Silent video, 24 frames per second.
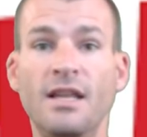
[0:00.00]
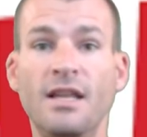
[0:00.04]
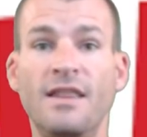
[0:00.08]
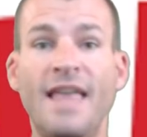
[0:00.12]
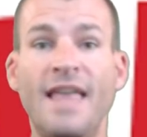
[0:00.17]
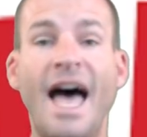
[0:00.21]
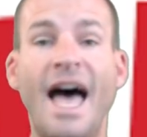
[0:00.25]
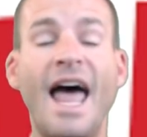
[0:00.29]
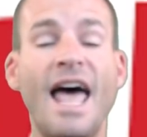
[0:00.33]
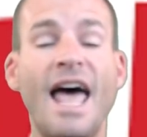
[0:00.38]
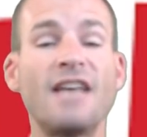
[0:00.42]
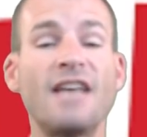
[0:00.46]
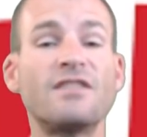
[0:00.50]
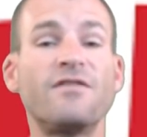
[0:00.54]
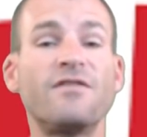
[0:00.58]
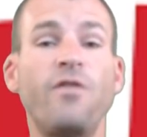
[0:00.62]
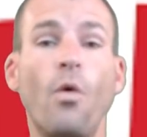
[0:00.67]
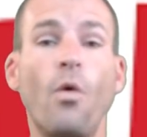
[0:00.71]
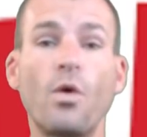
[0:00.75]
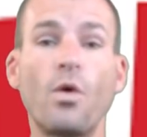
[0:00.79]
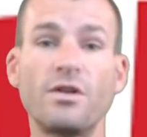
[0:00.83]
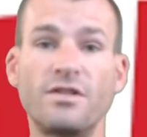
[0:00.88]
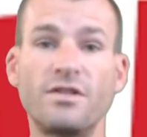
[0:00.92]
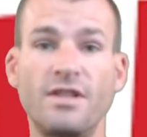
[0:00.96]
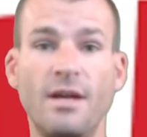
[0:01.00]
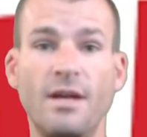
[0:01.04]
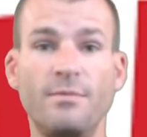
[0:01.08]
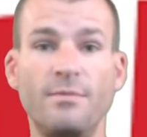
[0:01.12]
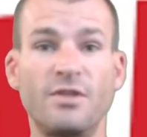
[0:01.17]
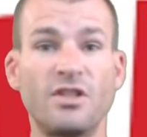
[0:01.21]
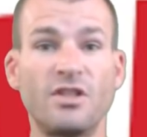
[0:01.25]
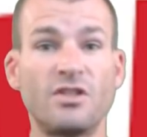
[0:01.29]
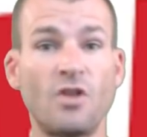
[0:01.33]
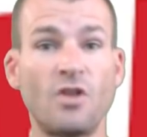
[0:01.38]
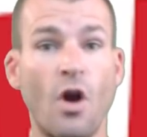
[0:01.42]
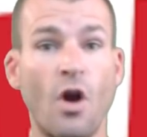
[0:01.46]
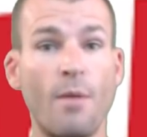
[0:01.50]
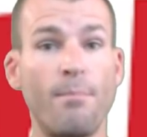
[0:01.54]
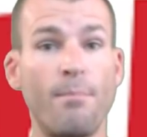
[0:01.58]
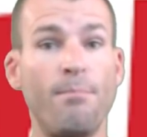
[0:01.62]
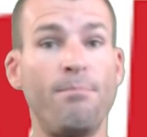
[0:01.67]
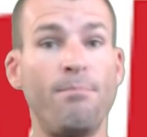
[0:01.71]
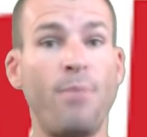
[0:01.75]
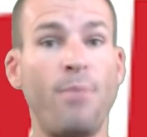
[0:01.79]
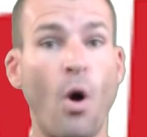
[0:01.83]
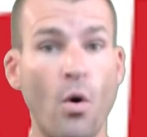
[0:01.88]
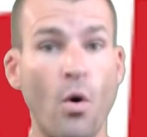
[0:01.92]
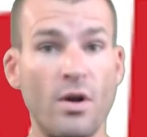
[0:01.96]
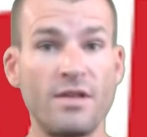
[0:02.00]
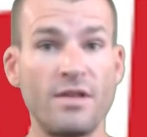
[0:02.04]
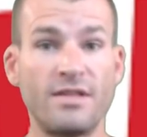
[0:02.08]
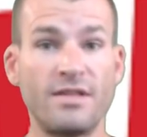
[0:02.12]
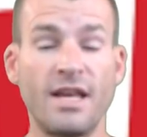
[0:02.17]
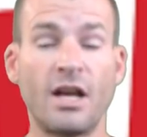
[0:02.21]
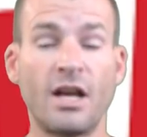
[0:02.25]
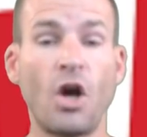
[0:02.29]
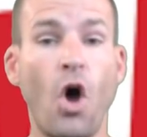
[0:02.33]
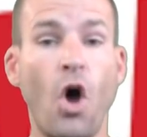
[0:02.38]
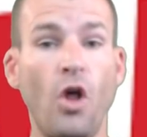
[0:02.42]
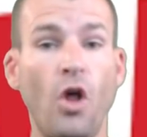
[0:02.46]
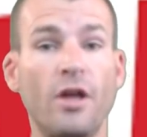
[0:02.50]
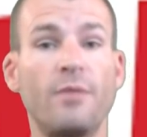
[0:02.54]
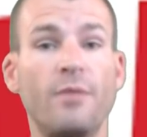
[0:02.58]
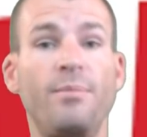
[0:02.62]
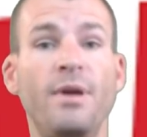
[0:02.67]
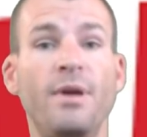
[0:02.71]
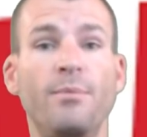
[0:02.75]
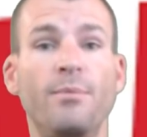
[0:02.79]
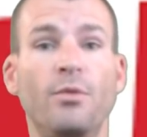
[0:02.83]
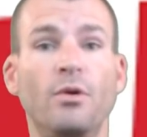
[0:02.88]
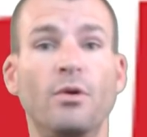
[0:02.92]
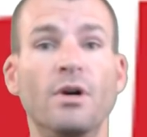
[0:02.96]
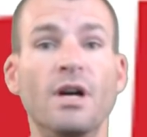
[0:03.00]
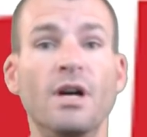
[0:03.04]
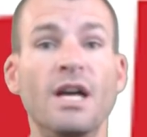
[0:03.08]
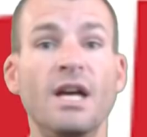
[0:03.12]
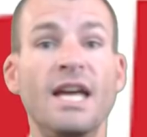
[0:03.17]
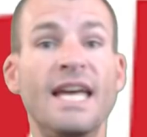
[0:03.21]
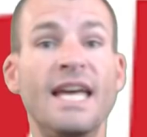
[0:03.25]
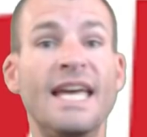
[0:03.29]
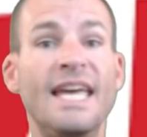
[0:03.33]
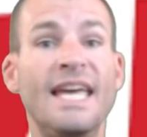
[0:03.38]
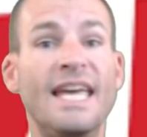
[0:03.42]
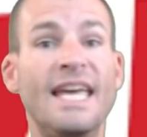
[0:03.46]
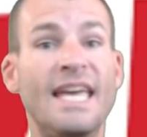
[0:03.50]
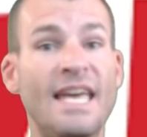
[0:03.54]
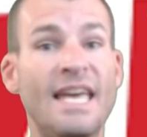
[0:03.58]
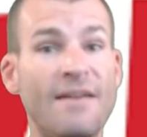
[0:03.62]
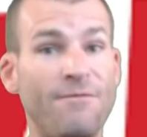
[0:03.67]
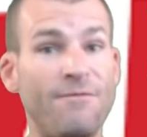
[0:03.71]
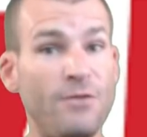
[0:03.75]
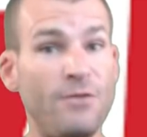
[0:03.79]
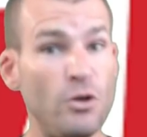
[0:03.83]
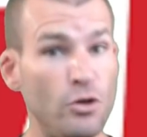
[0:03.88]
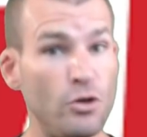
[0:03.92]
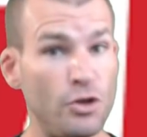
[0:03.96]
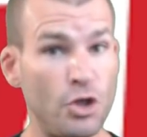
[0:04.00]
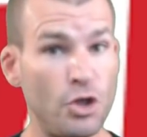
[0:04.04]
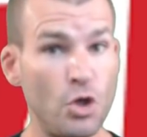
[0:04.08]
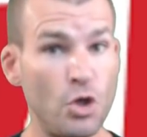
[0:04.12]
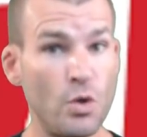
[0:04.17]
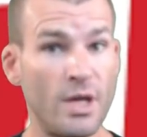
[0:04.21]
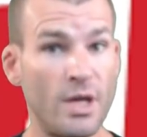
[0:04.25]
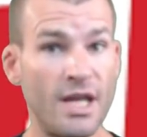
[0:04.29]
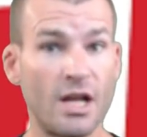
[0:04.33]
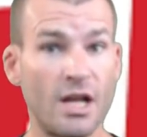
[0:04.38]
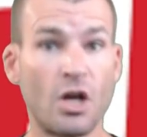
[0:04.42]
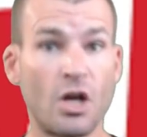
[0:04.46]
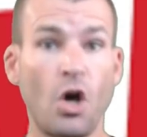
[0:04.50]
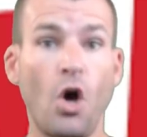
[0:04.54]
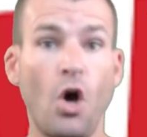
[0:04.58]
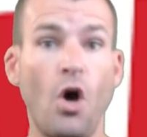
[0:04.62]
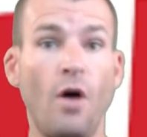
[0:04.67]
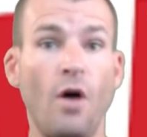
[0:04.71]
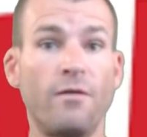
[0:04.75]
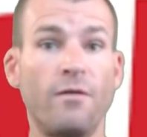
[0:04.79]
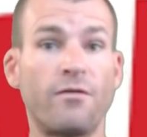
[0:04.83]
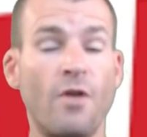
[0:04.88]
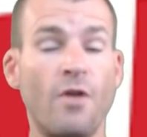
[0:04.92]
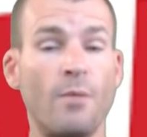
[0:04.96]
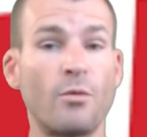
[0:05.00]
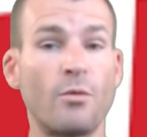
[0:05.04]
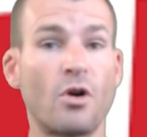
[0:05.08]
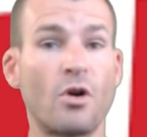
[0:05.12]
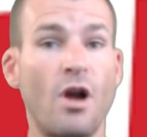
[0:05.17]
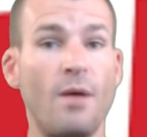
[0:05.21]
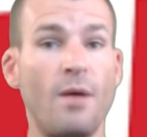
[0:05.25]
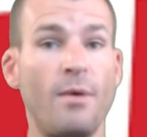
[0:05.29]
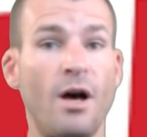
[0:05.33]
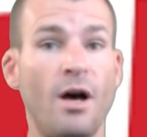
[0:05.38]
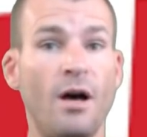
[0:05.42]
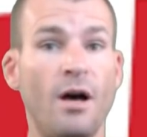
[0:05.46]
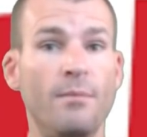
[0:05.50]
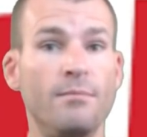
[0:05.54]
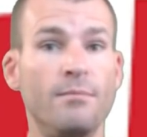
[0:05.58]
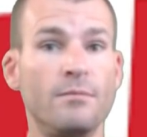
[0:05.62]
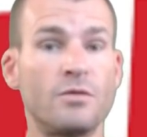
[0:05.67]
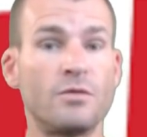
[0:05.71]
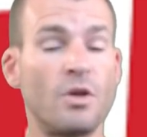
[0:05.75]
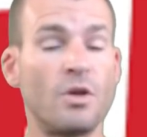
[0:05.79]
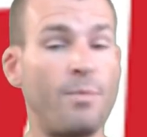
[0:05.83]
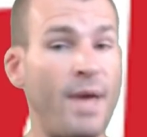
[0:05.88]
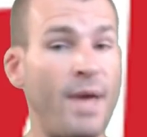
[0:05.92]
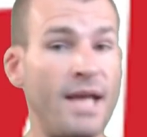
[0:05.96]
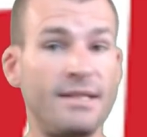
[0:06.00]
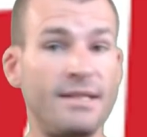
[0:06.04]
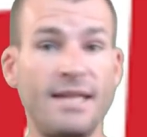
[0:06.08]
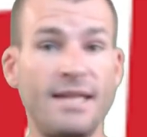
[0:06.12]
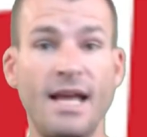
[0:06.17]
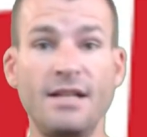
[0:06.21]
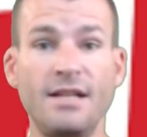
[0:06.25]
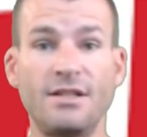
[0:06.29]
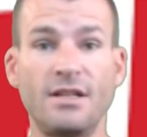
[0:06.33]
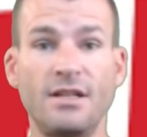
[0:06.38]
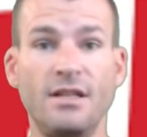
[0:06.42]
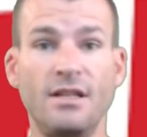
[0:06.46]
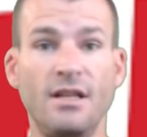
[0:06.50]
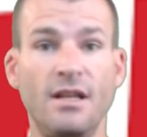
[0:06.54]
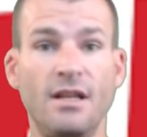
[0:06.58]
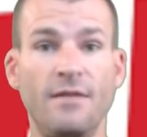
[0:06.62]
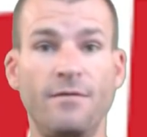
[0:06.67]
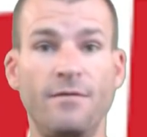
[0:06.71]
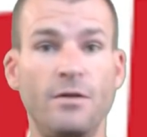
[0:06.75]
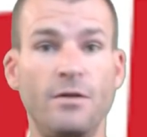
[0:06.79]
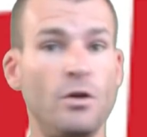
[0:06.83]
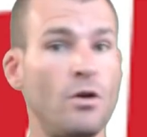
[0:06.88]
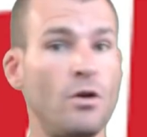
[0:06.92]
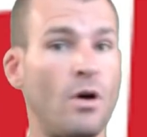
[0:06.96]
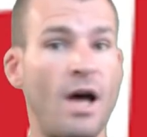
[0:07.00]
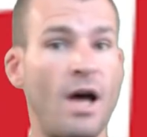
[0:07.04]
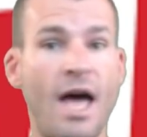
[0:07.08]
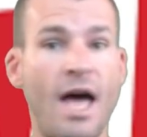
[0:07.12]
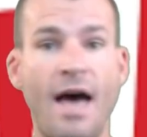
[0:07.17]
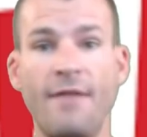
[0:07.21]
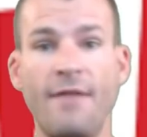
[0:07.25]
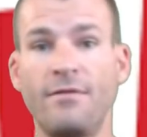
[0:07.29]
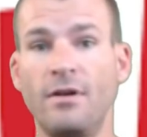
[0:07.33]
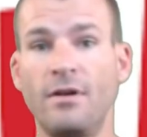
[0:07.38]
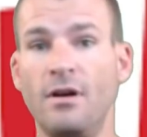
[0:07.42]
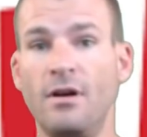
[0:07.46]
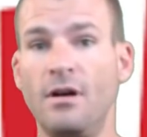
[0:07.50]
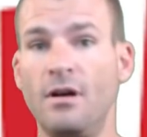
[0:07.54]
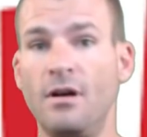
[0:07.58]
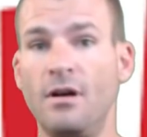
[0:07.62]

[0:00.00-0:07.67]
That has forced them to start bonus and calling people. If you do get a call from GrubHub, so pay attention that if you don't have